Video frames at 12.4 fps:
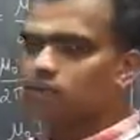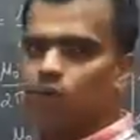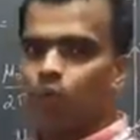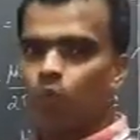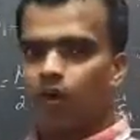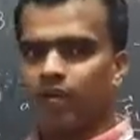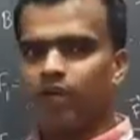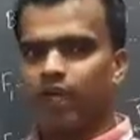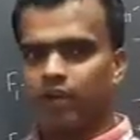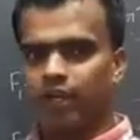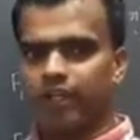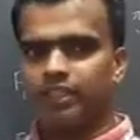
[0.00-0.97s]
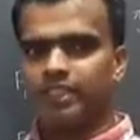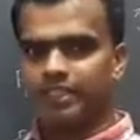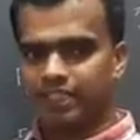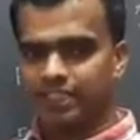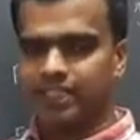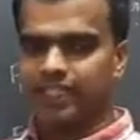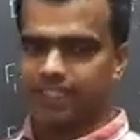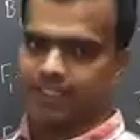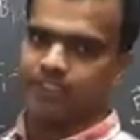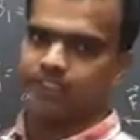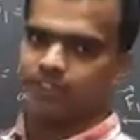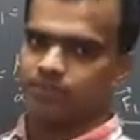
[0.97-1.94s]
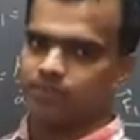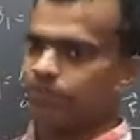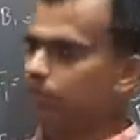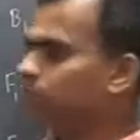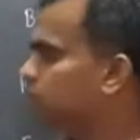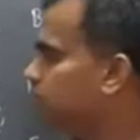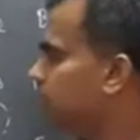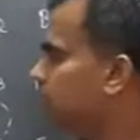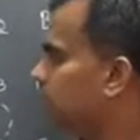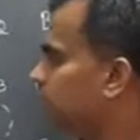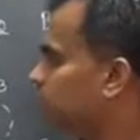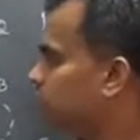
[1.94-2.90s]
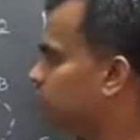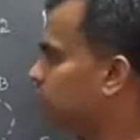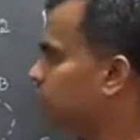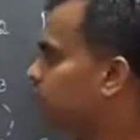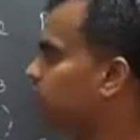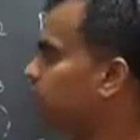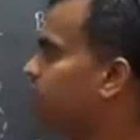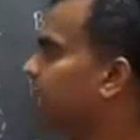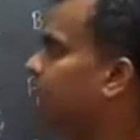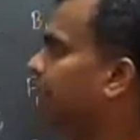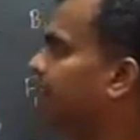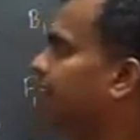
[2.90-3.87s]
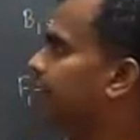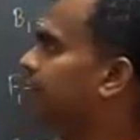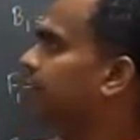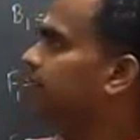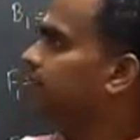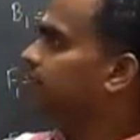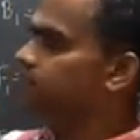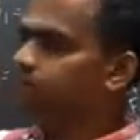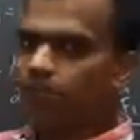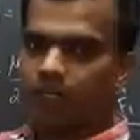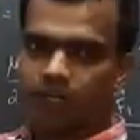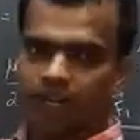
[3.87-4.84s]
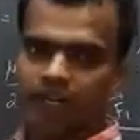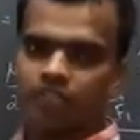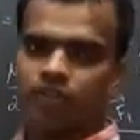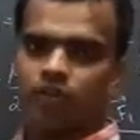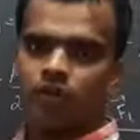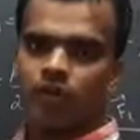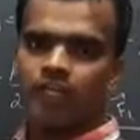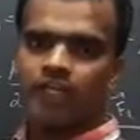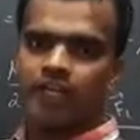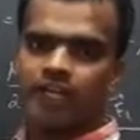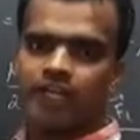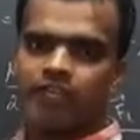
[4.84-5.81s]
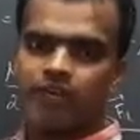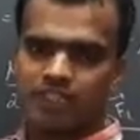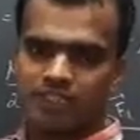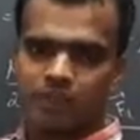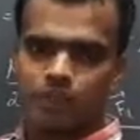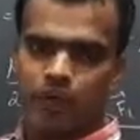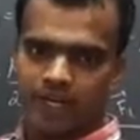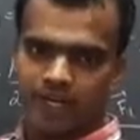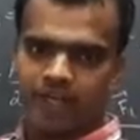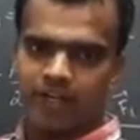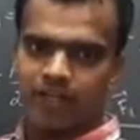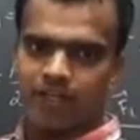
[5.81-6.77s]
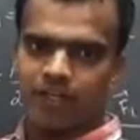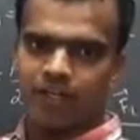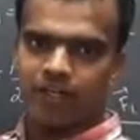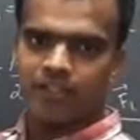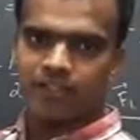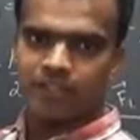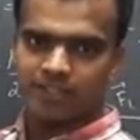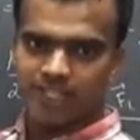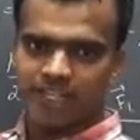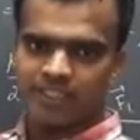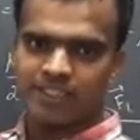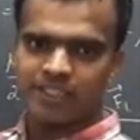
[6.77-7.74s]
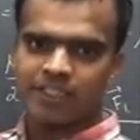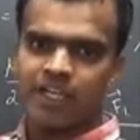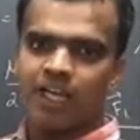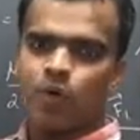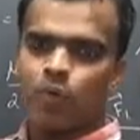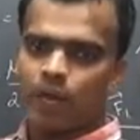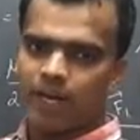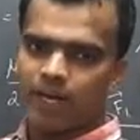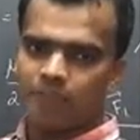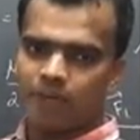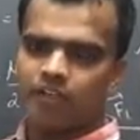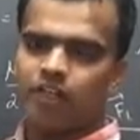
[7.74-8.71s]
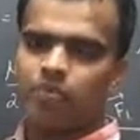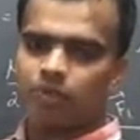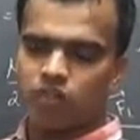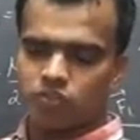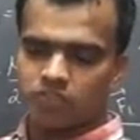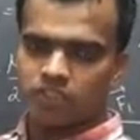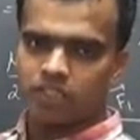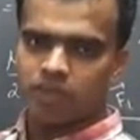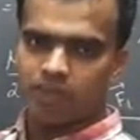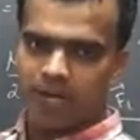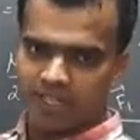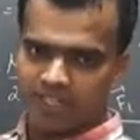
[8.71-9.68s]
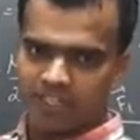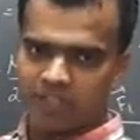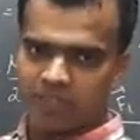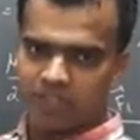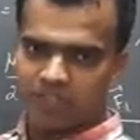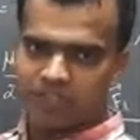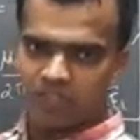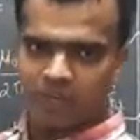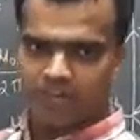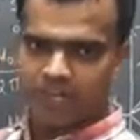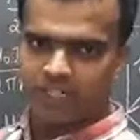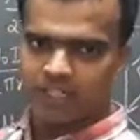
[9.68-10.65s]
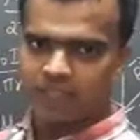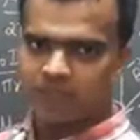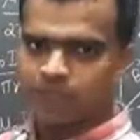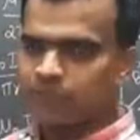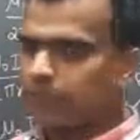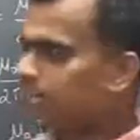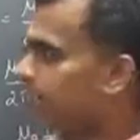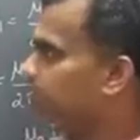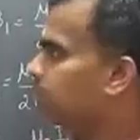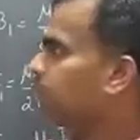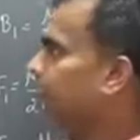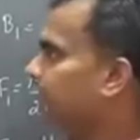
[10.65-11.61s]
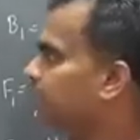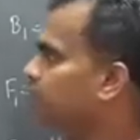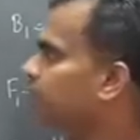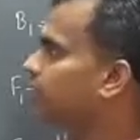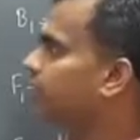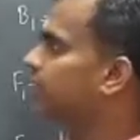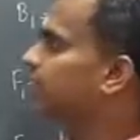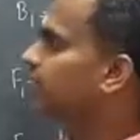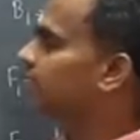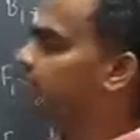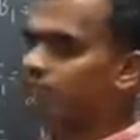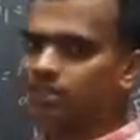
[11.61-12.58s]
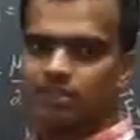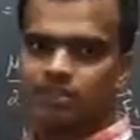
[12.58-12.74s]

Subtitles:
what we are going to discuss here. So, due to this current, okay, is flowing in that first wire. Yes, what happened? It produces some magnetic field, right? That magnetic field is,